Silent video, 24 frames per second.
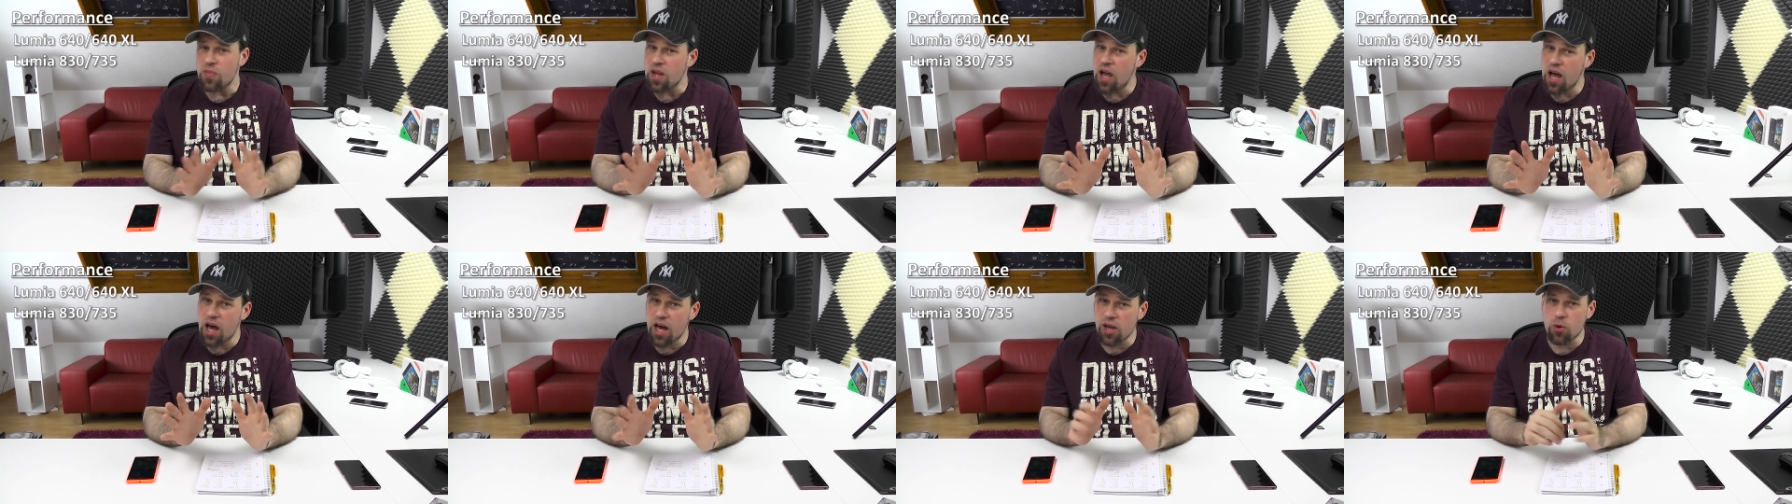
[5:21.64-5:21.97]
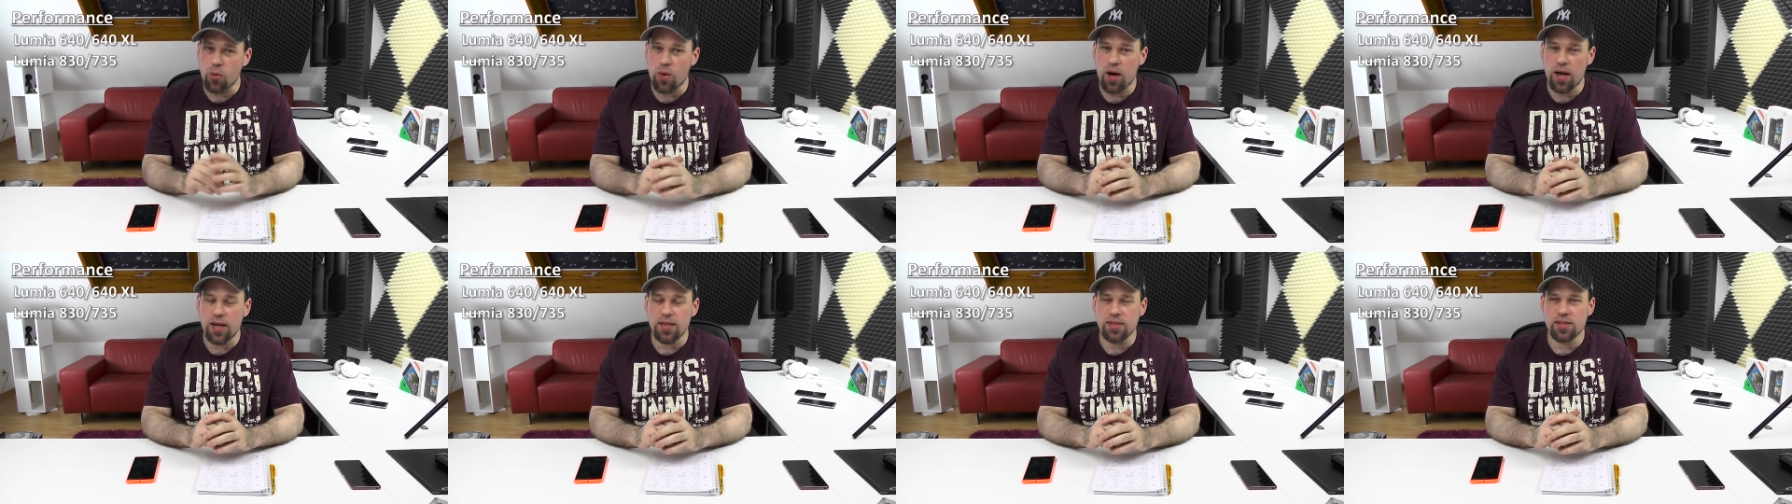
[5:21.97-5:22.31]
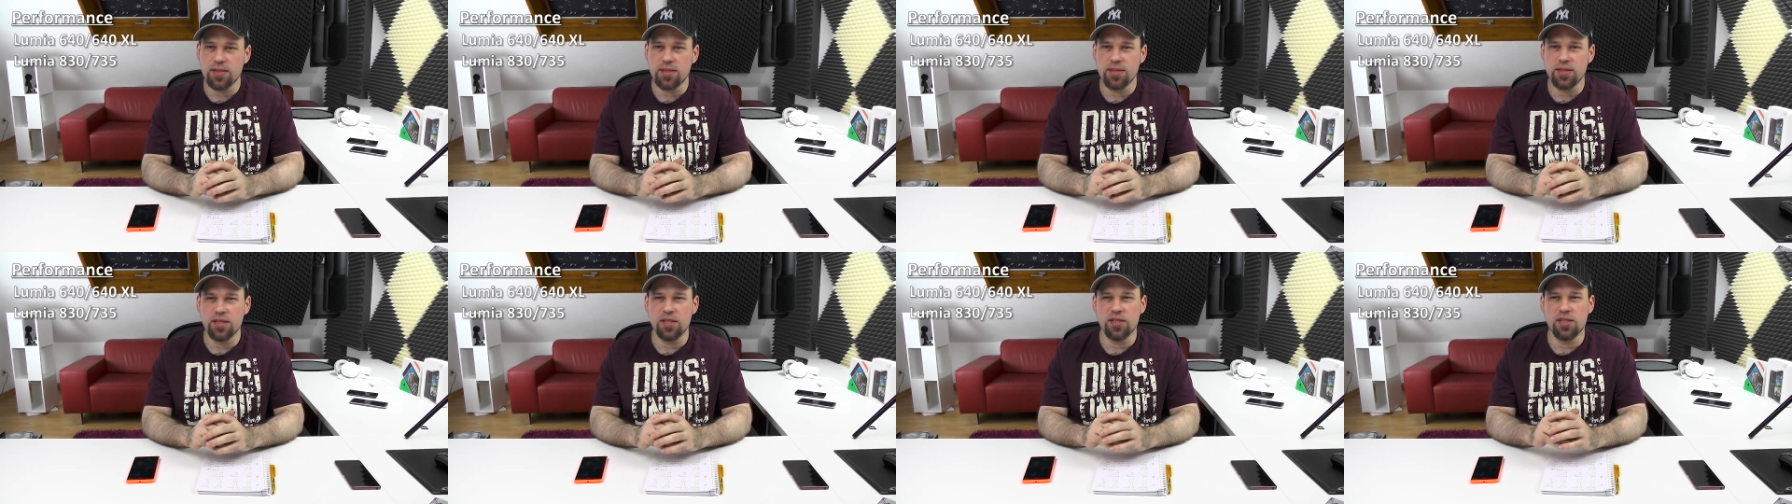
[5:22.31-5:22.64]

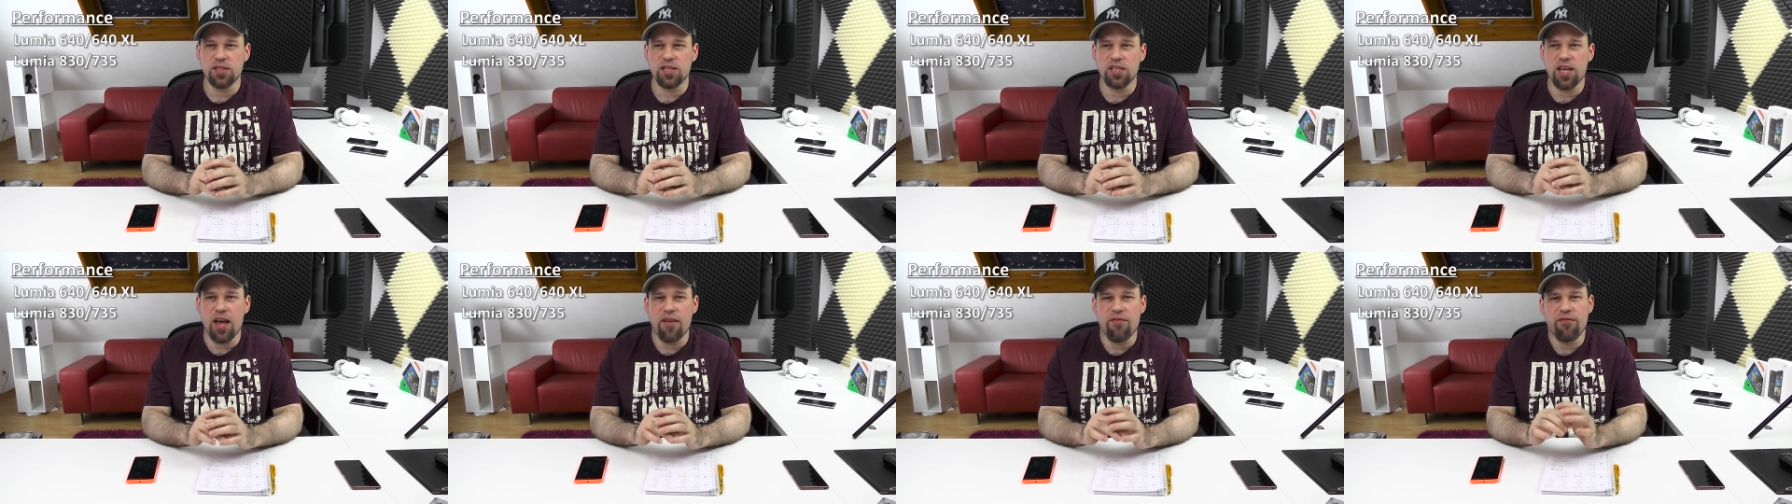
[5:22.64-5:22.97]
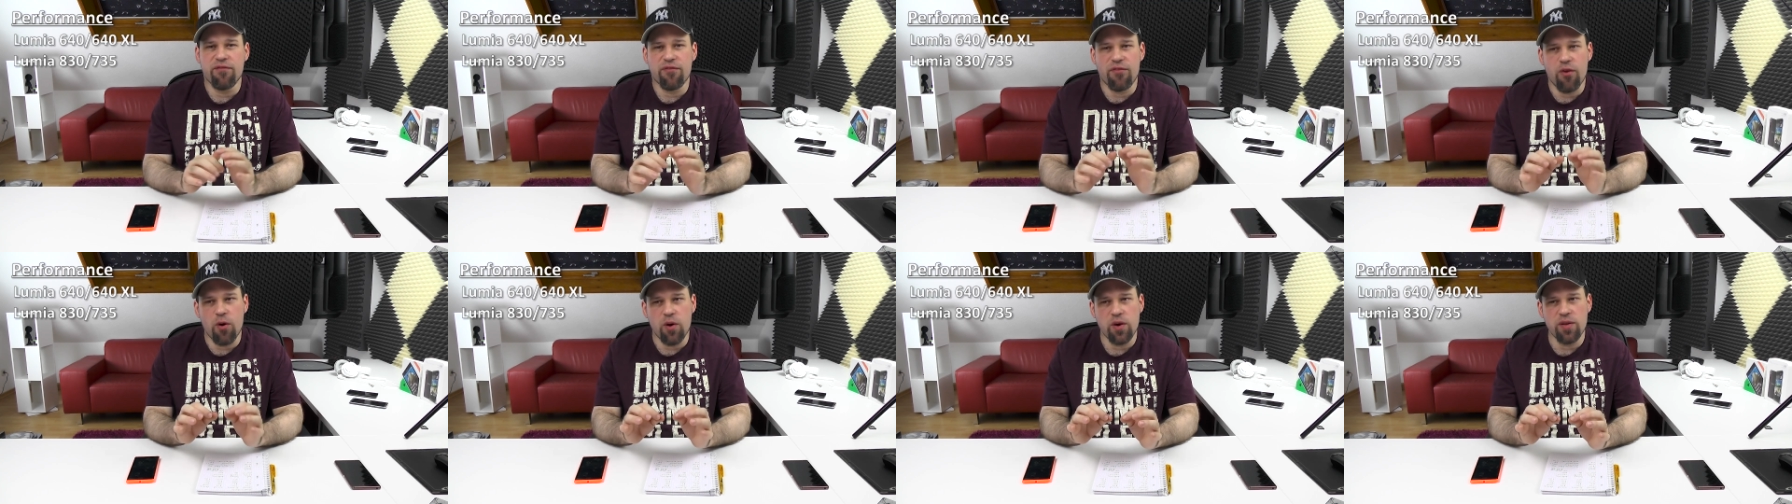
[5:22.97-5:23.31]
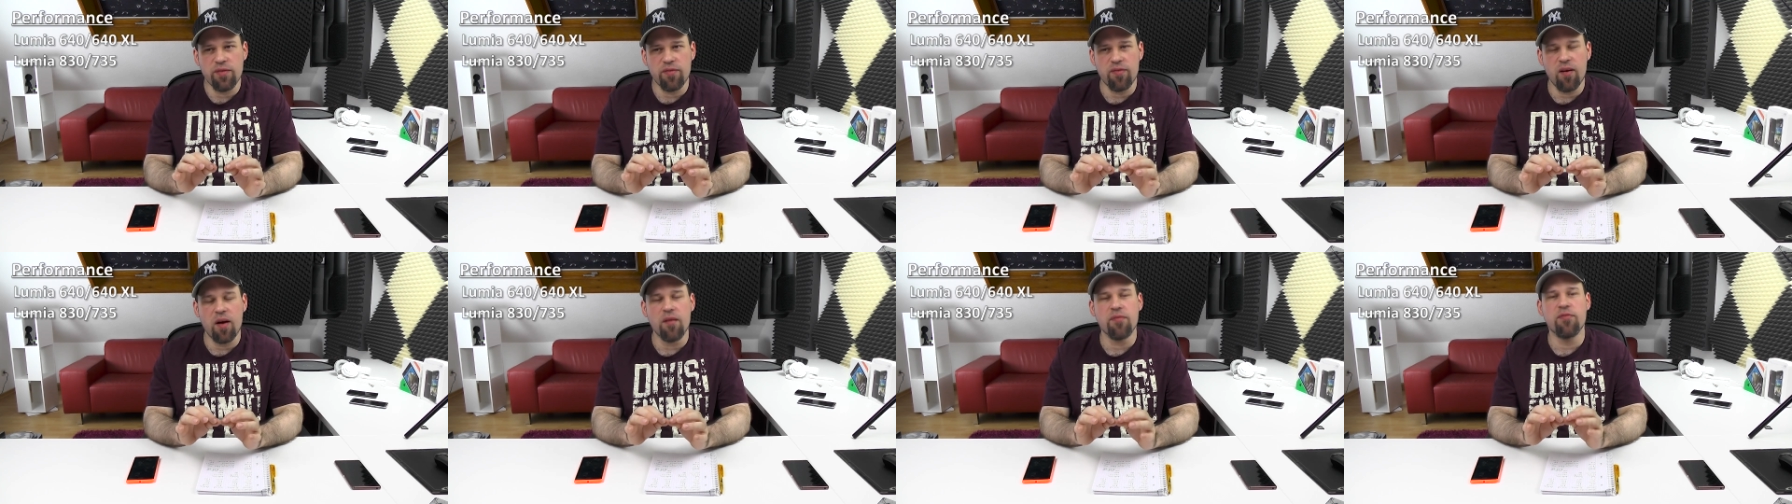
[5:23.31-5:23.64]
Otherwise, the
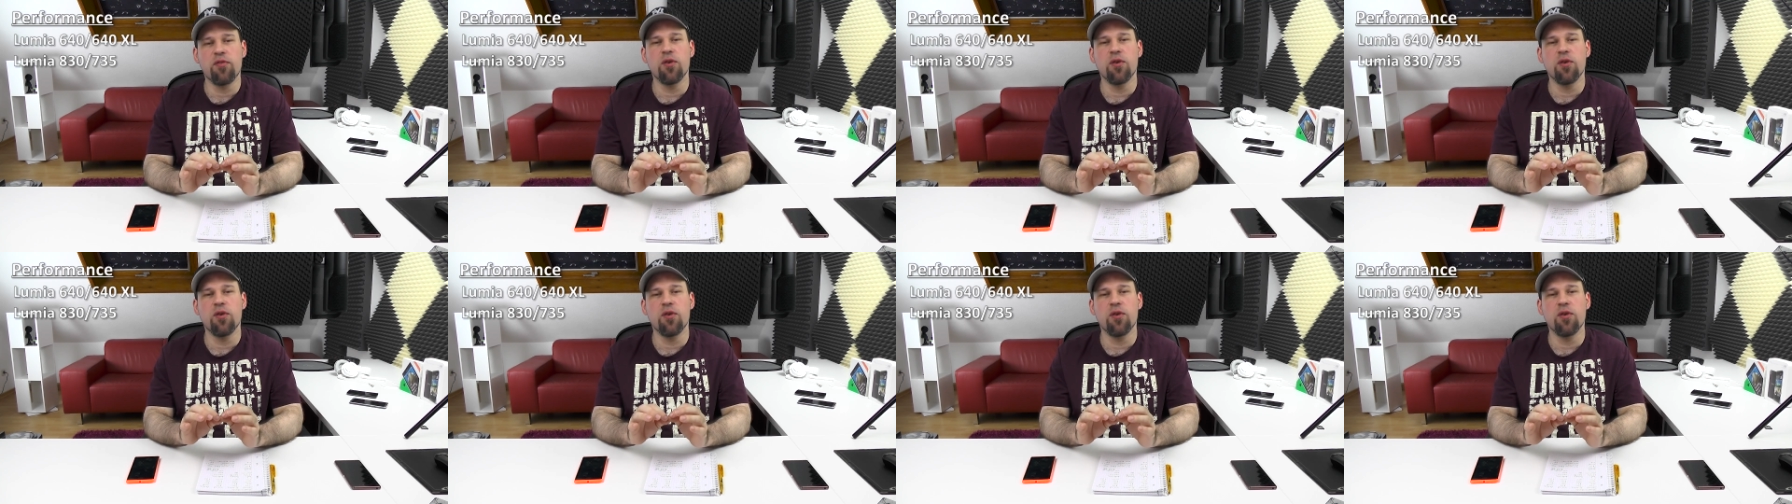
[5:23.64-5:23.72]
735